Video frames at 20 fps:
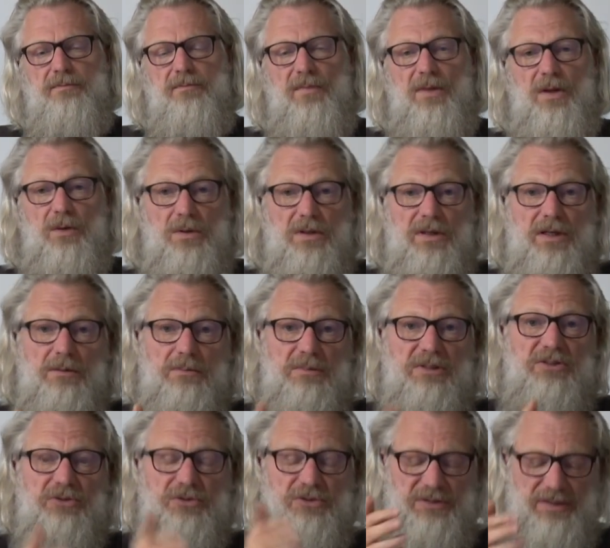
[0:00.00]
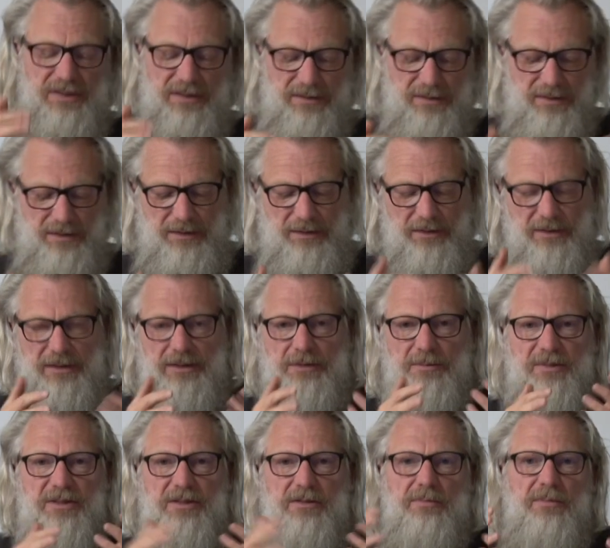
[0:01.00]
Now allow me to share a little
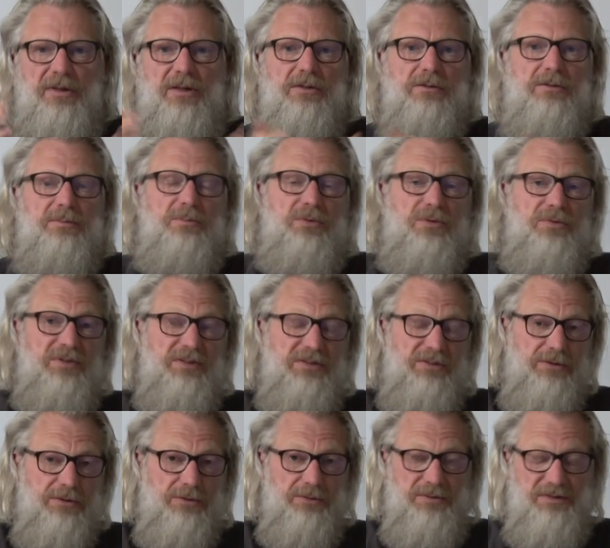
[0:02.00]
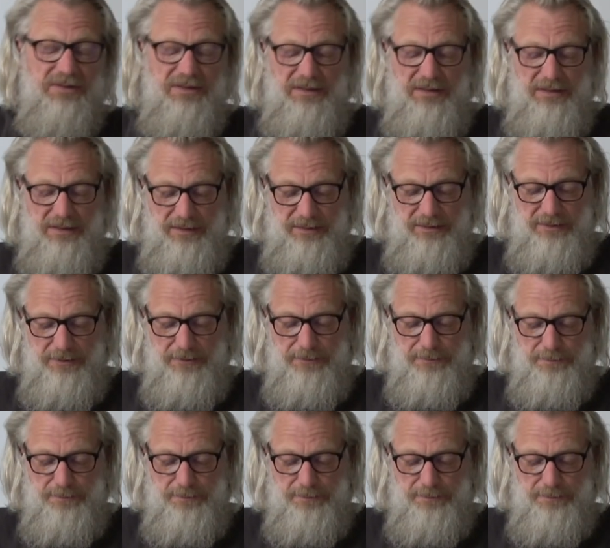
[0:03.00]
bit about Professor Kristien Hens.